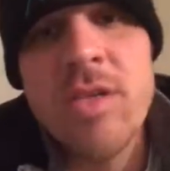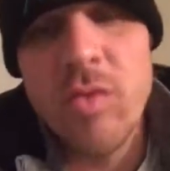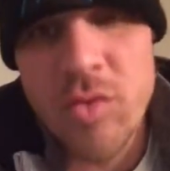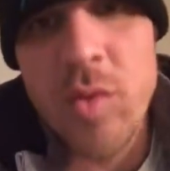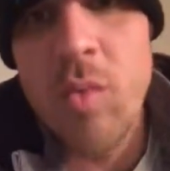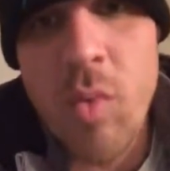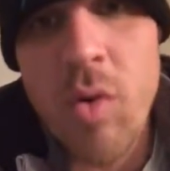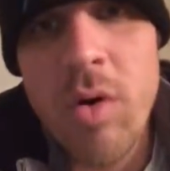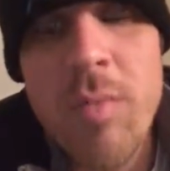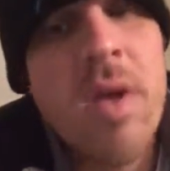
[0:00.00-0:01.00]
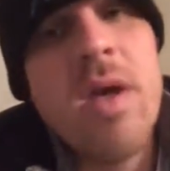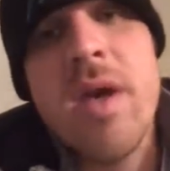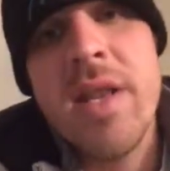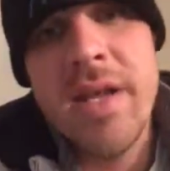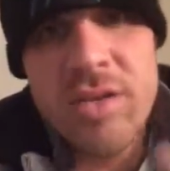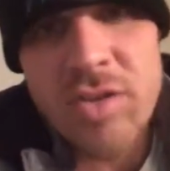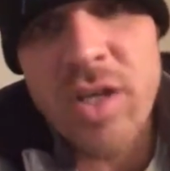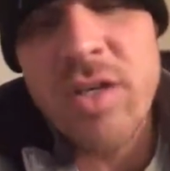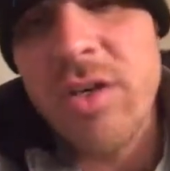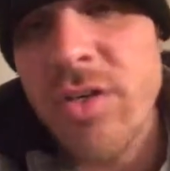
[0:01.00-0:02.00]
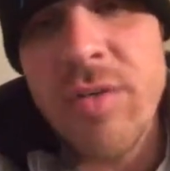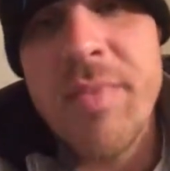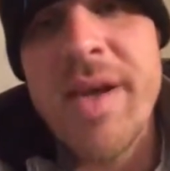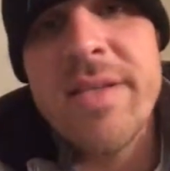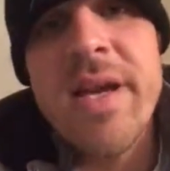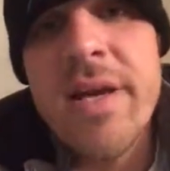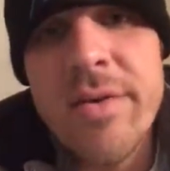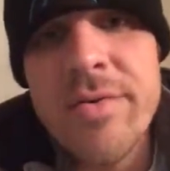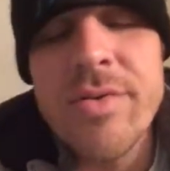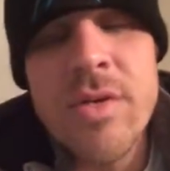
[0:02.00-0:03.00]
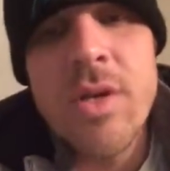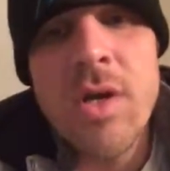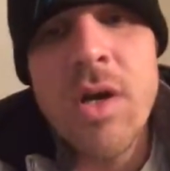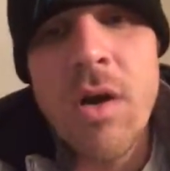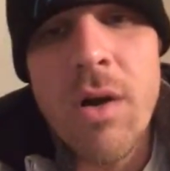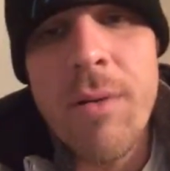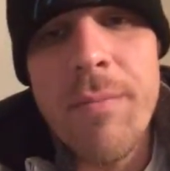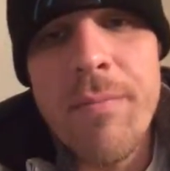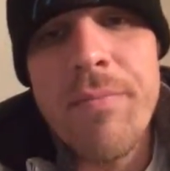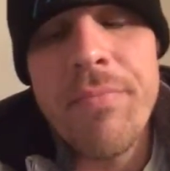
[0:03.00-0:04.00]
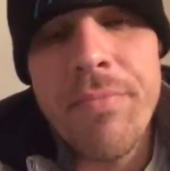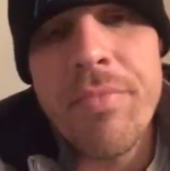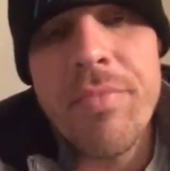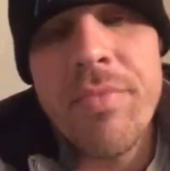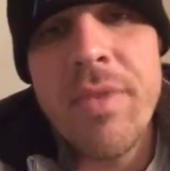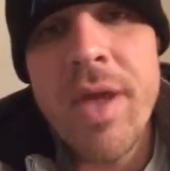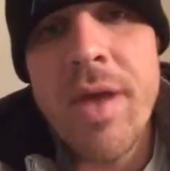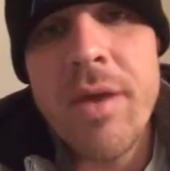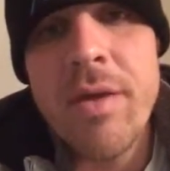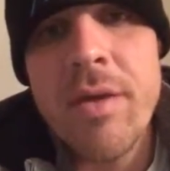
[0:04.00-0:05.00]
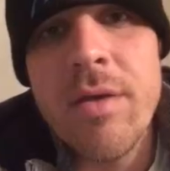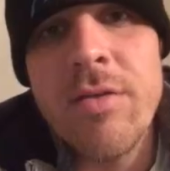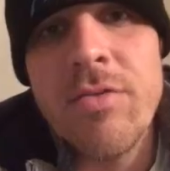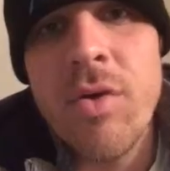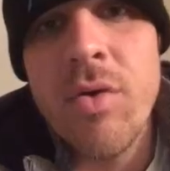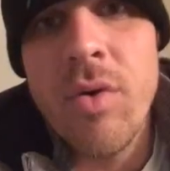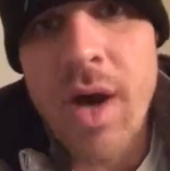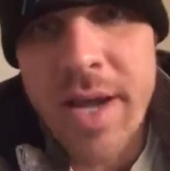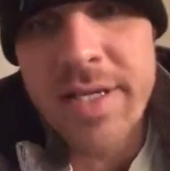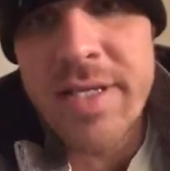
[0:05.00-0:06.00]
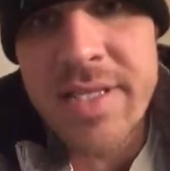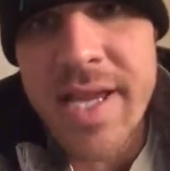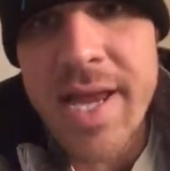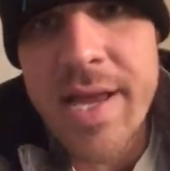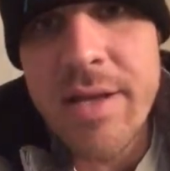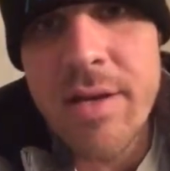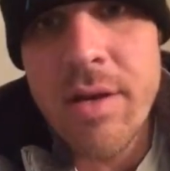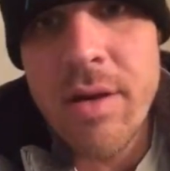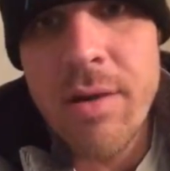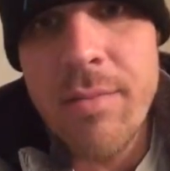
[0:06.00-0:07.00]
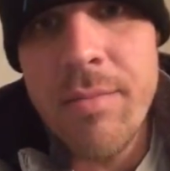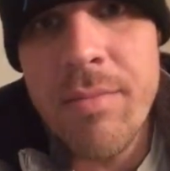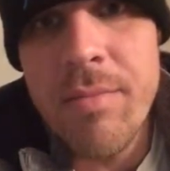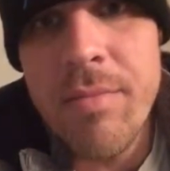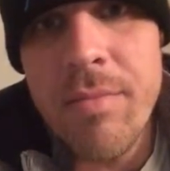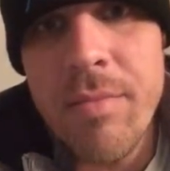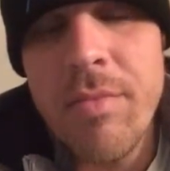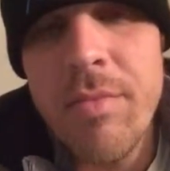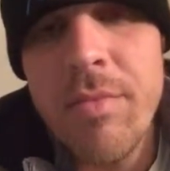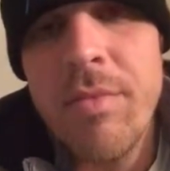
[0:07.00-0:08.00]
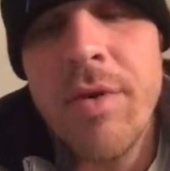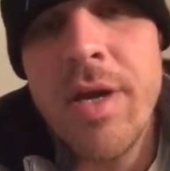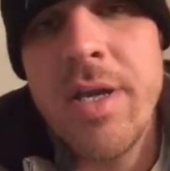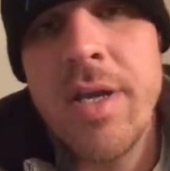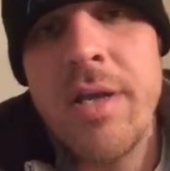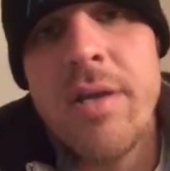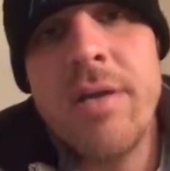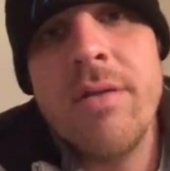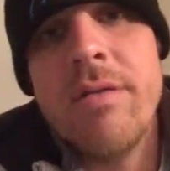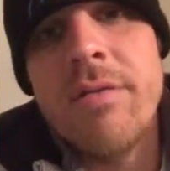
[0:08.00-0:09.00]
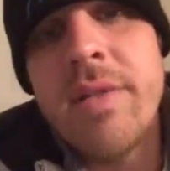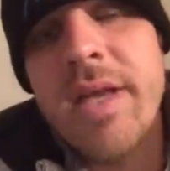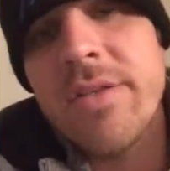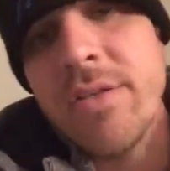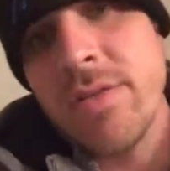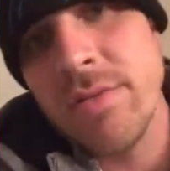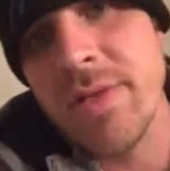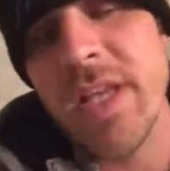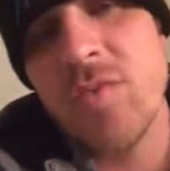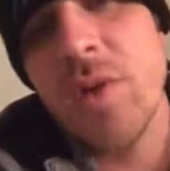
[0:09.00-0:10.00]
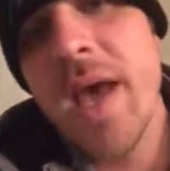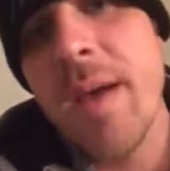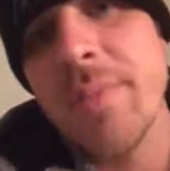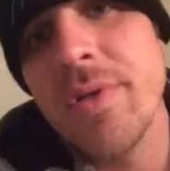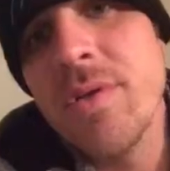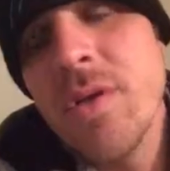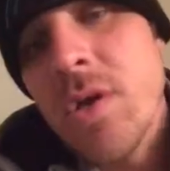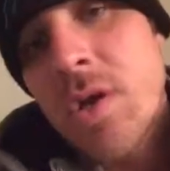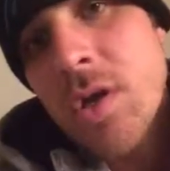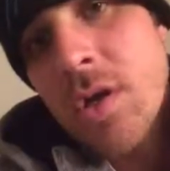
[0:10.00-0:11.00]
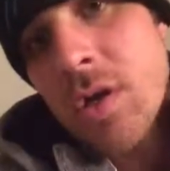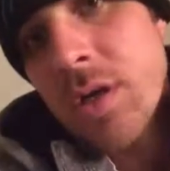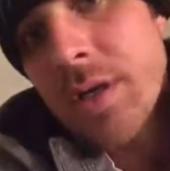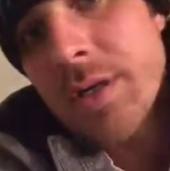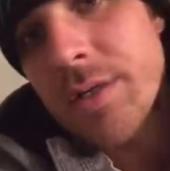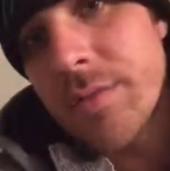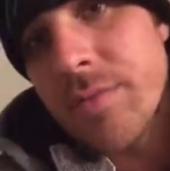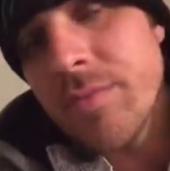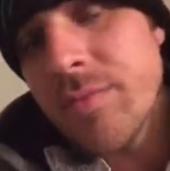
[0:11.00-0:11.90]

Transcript: so it was real warm, and I just like nursed him back to health. Um, yeah, so I did that. And that's what happened. Uh,